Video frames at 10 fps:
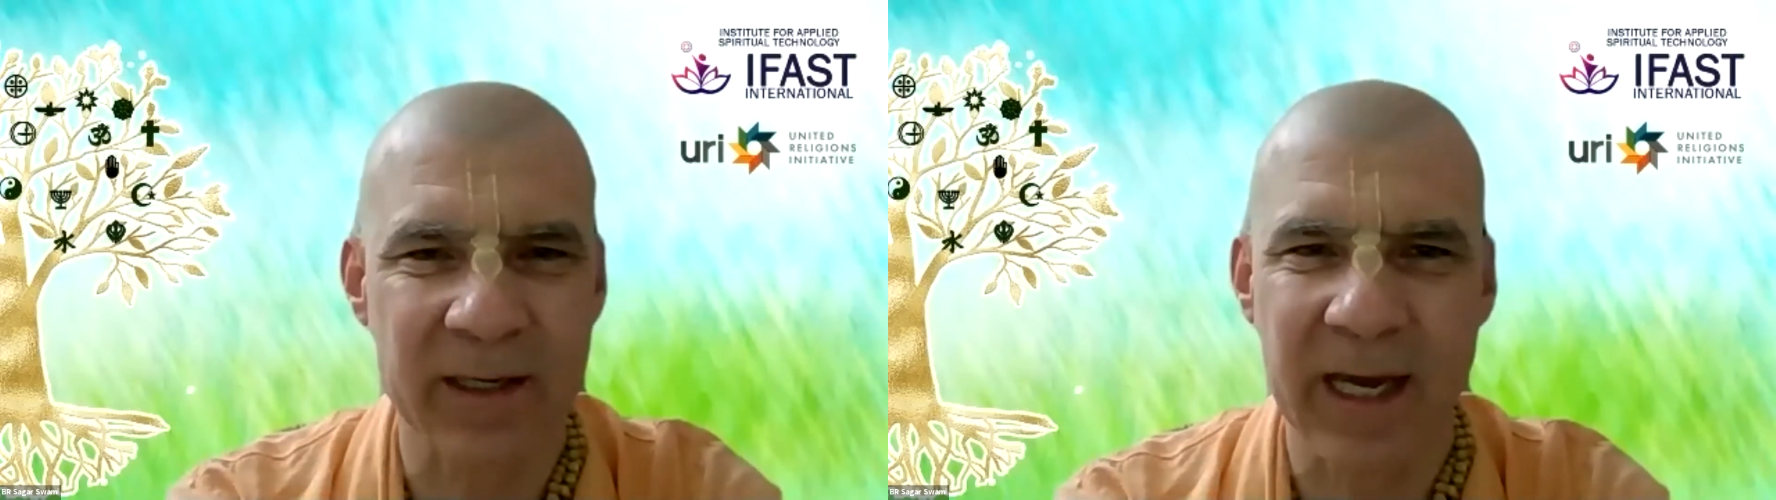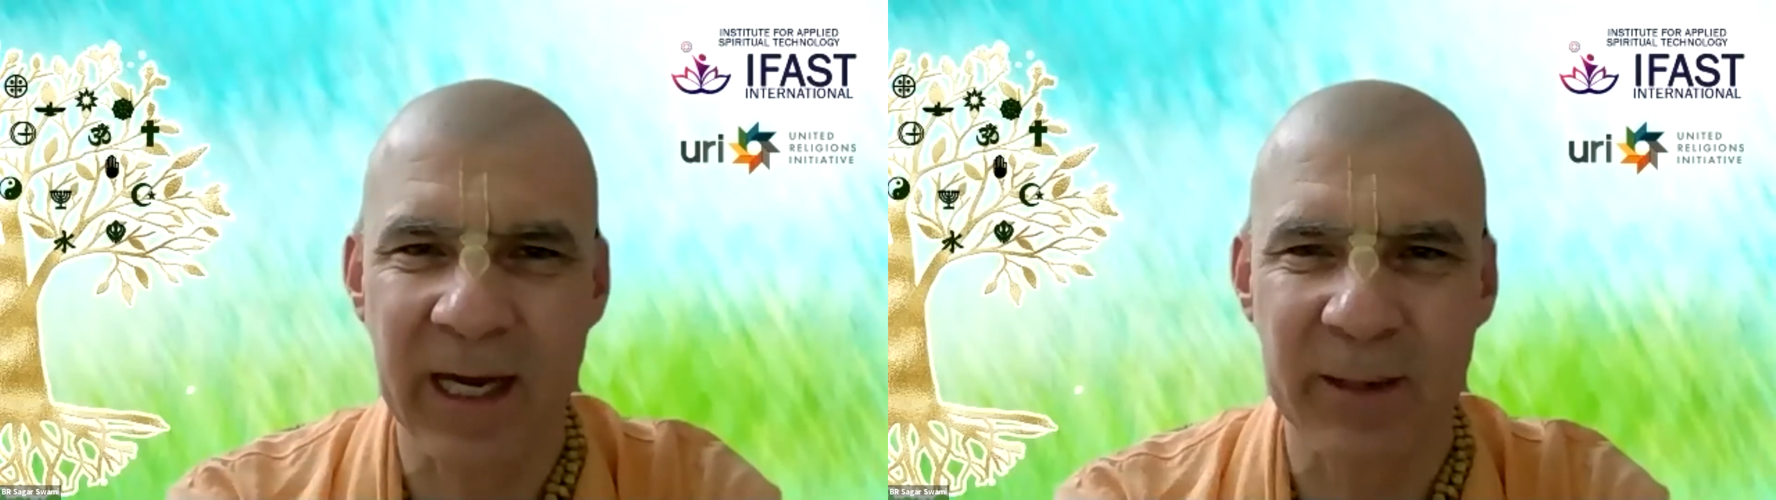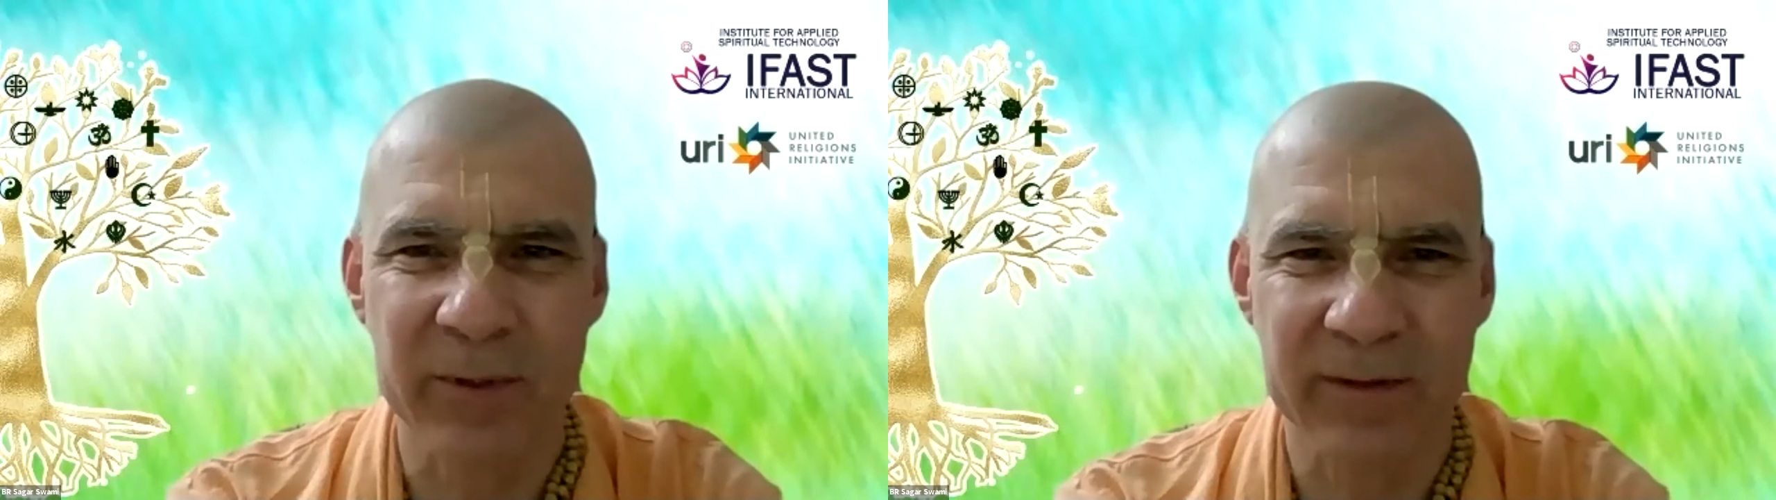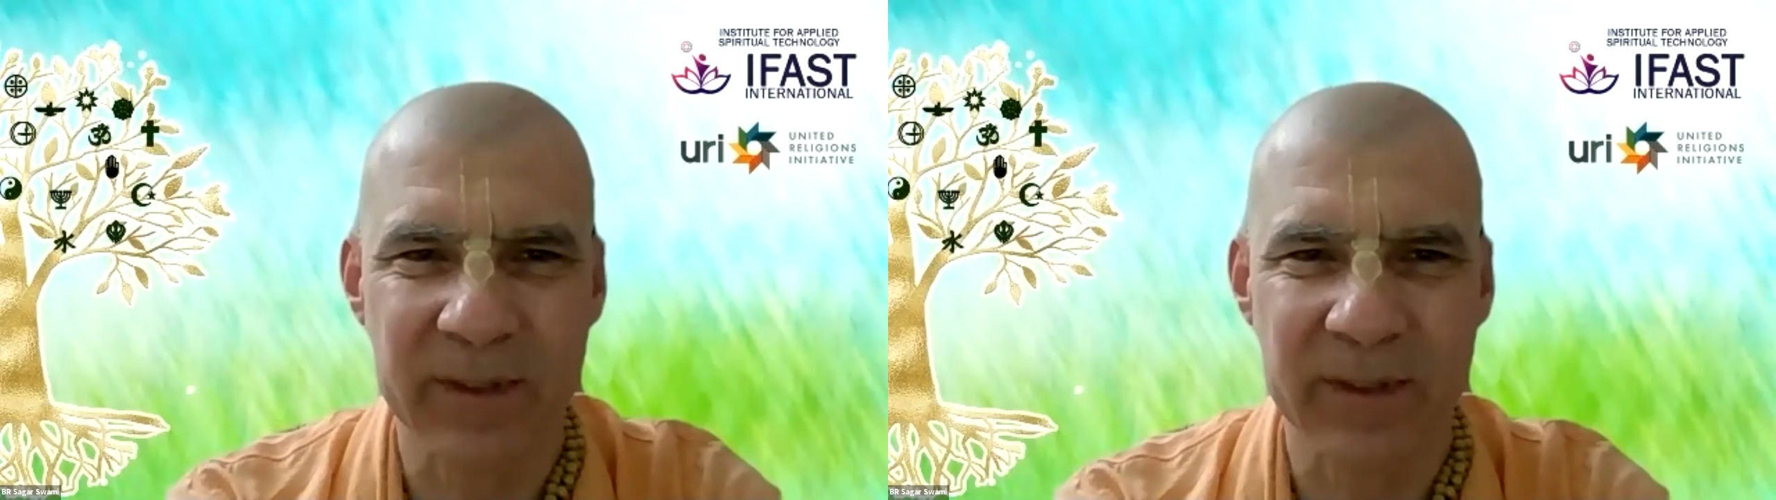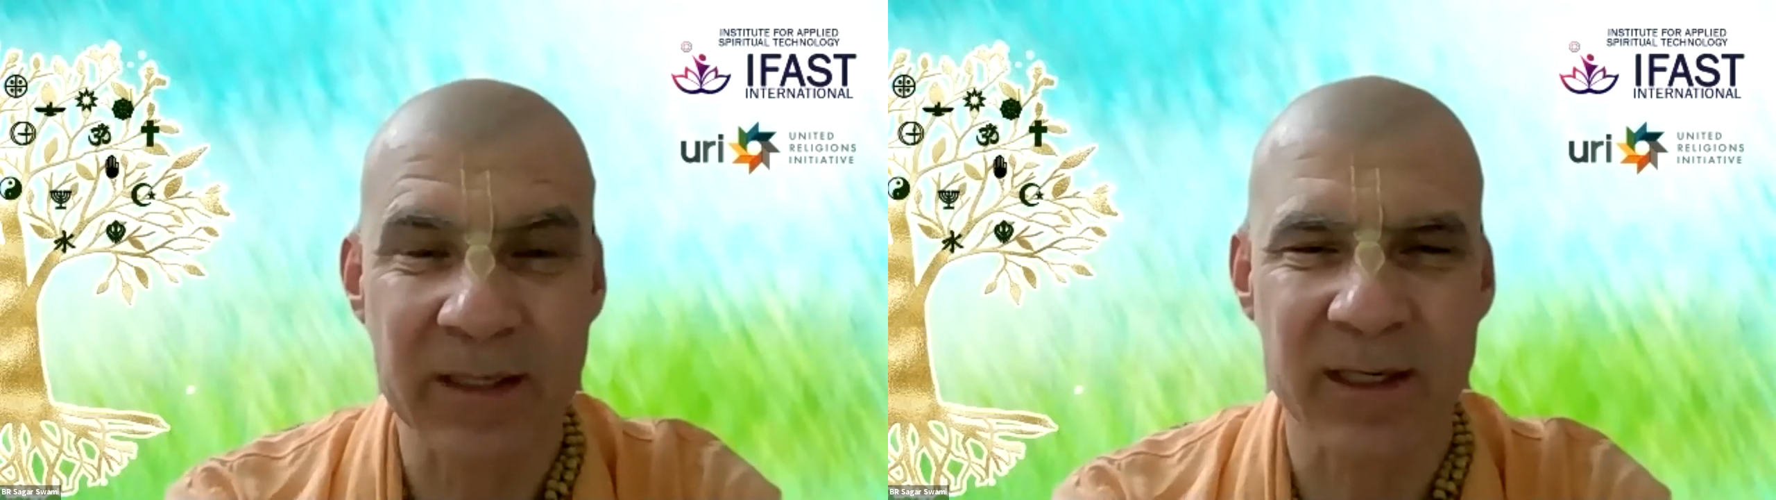cab
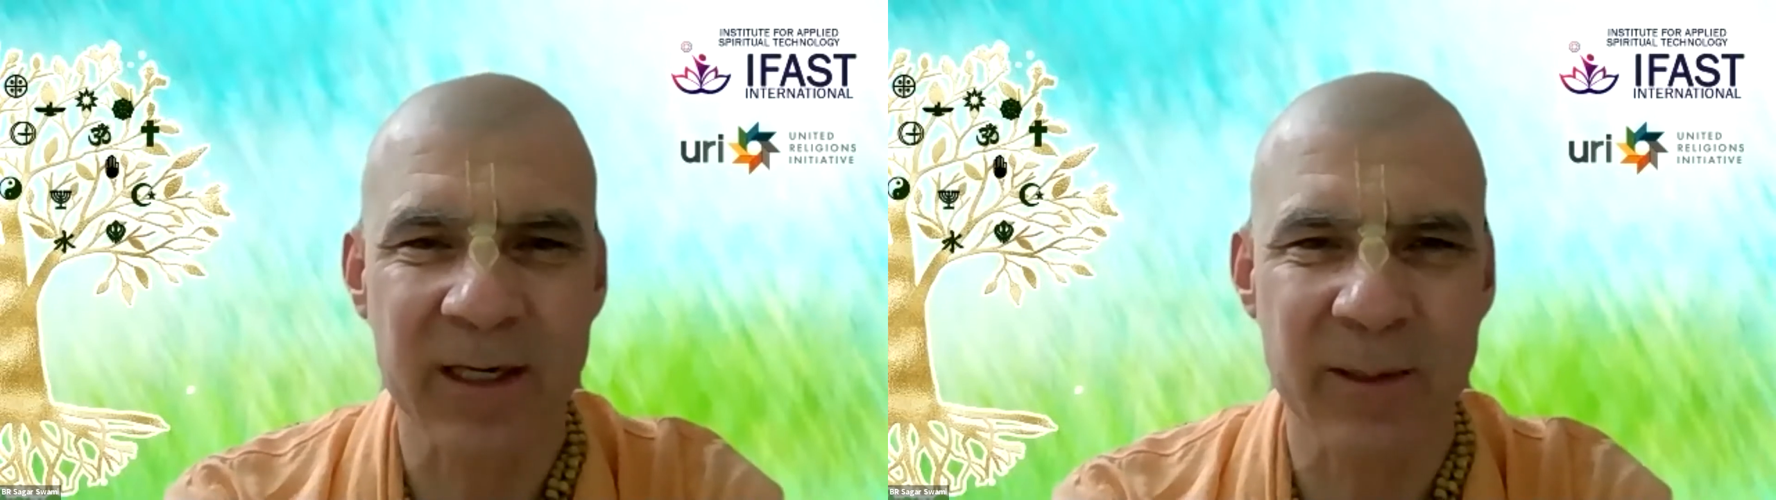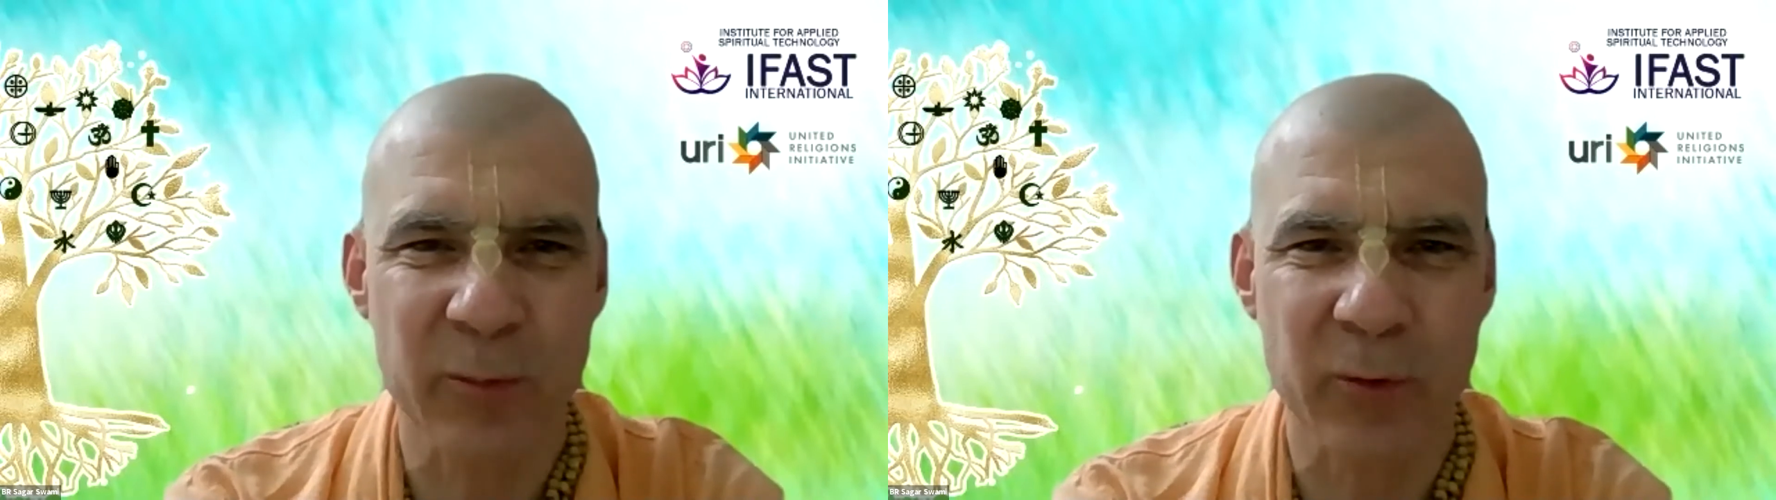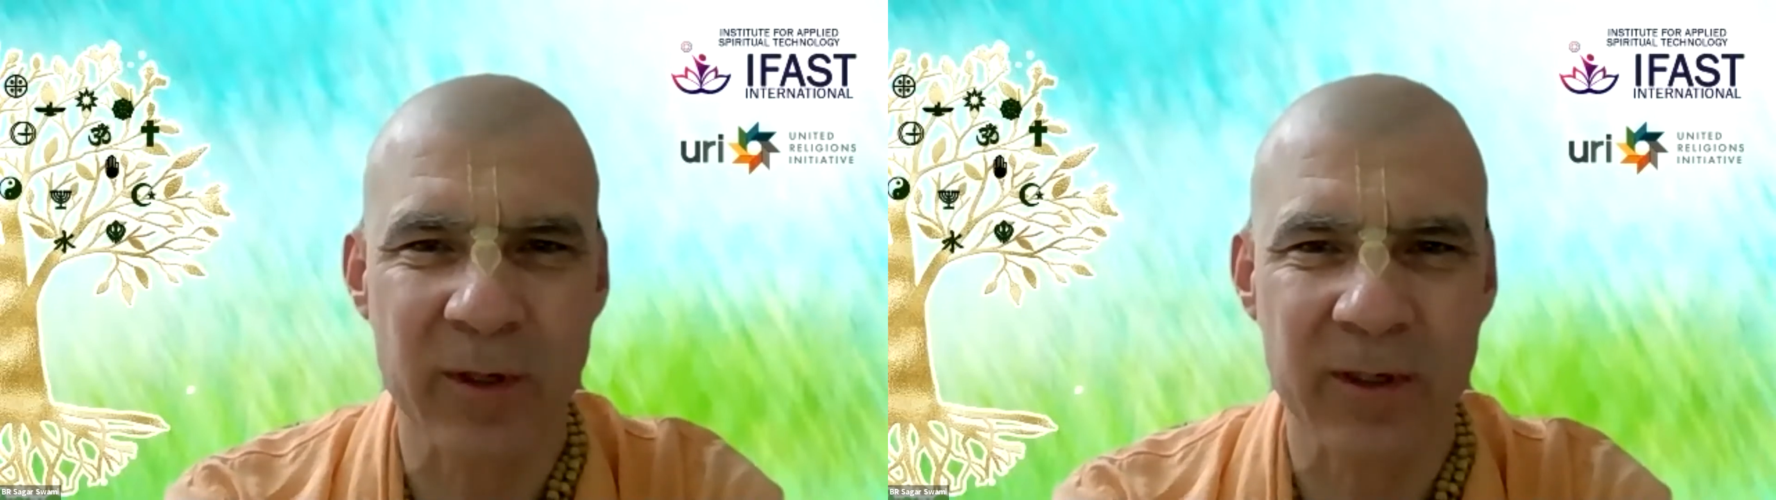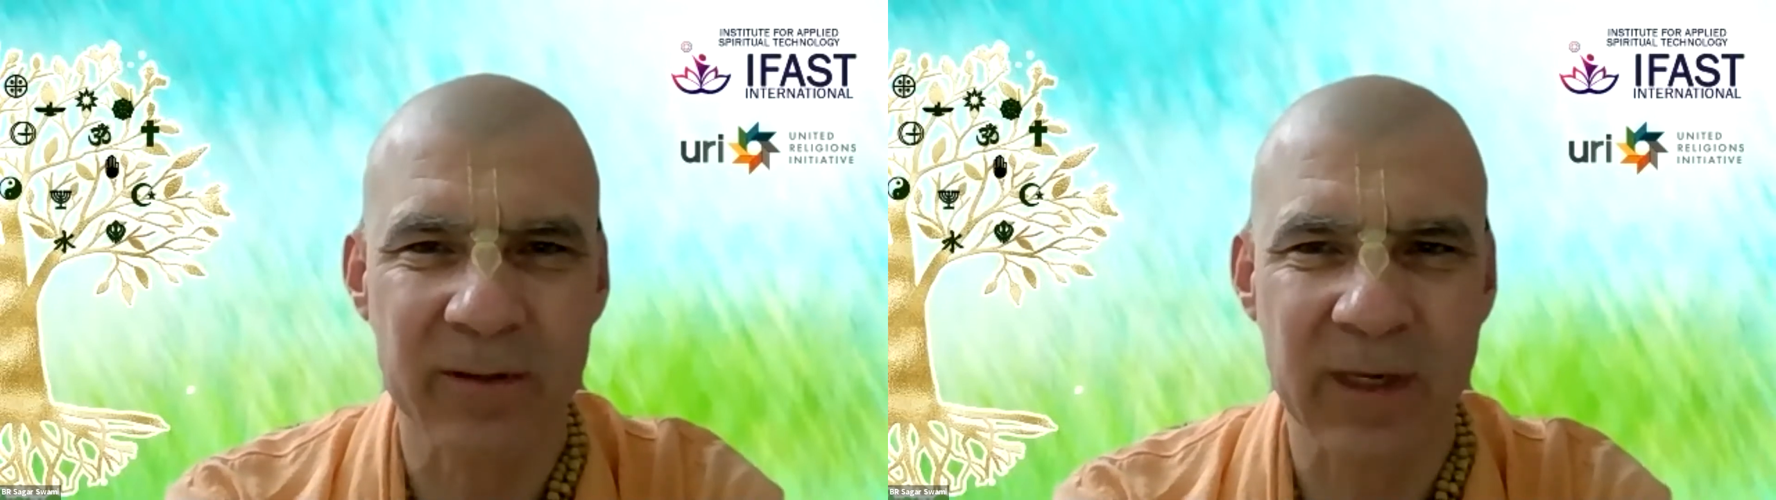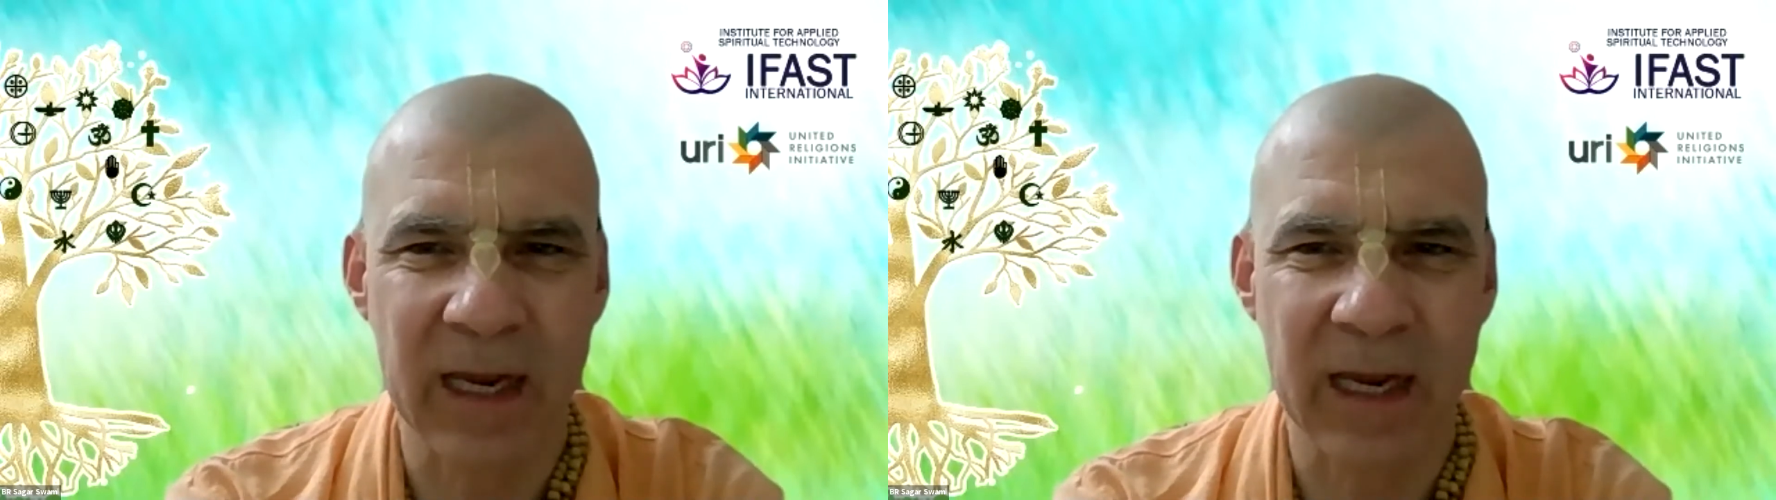in Singapore,